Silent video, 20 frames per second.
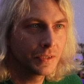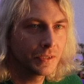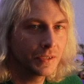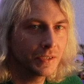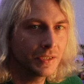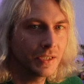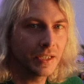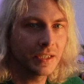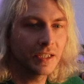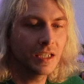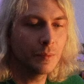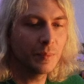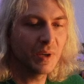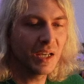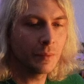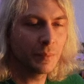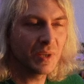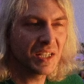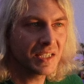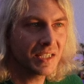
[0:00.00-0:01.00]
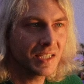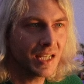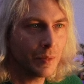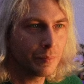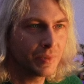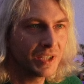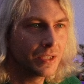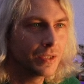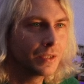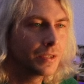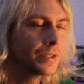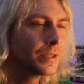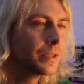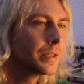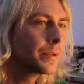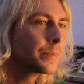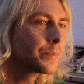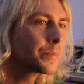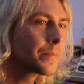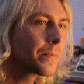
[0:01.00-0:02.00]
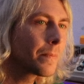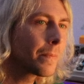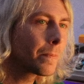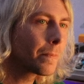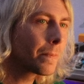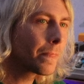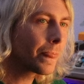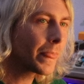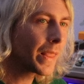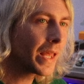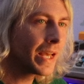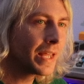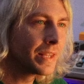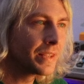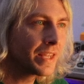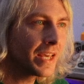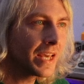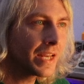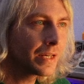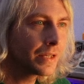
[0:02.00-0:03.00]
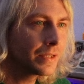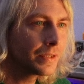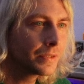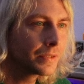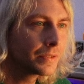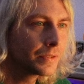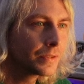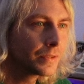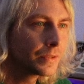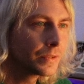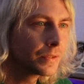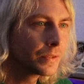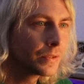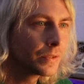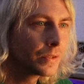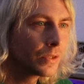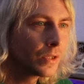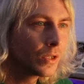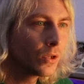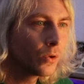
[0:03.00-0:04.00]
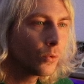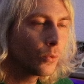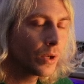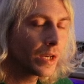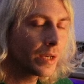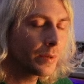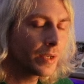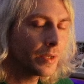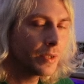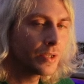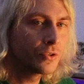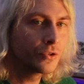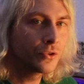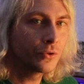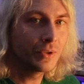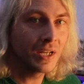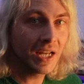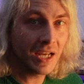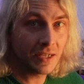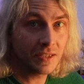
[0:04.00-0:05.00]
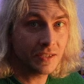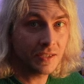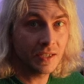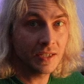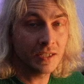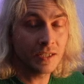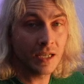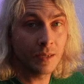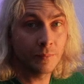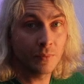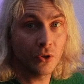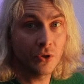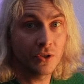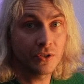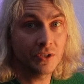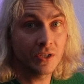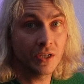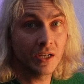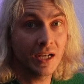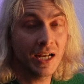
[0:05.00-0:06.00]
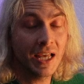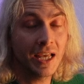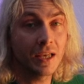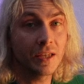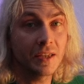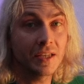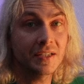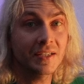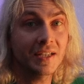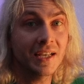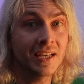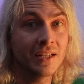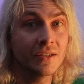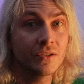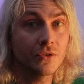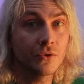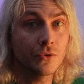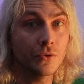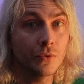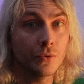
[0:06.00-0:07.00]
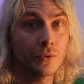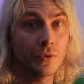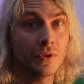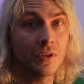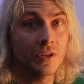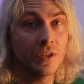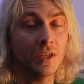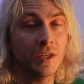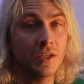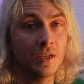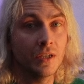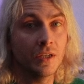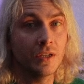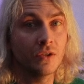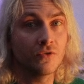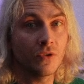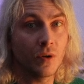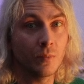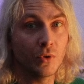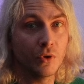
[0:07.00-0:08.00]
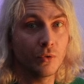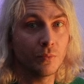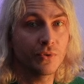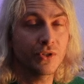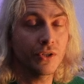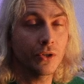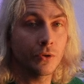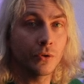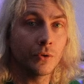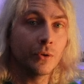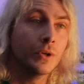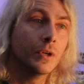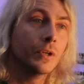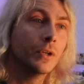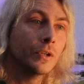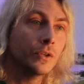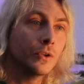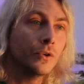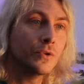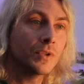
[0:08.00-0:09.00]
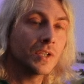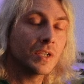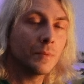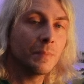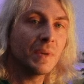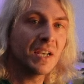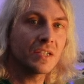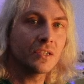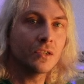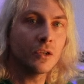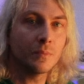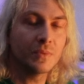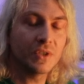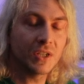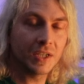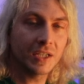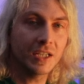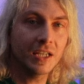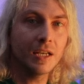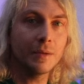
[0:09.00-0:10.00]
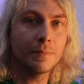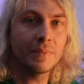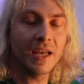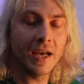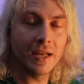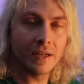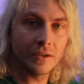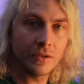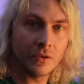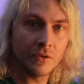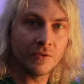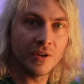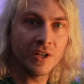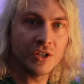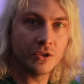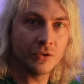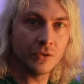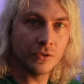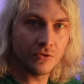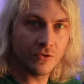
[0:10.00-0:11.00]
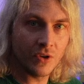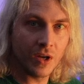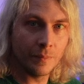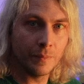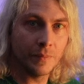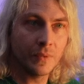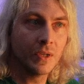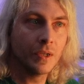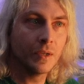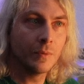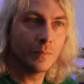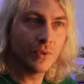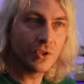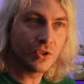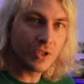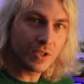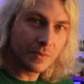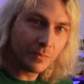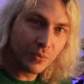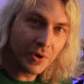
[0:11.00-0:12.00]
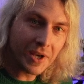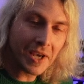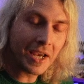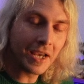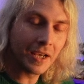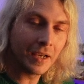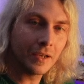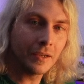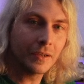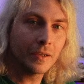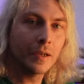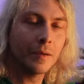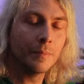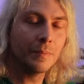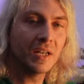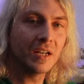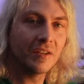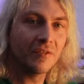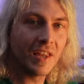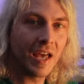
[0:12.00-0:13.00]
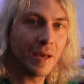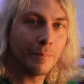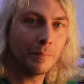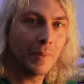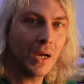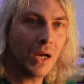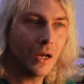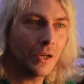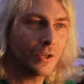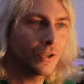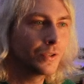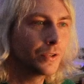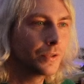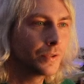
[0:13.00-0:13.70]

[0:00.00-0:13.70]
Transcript: Yeah, keep it a bit snappy. And then what I'm going to do next is I'm going to layer this into the drum loop. So using the mix knob to keep that original drum, but just bringing a bit of that bark.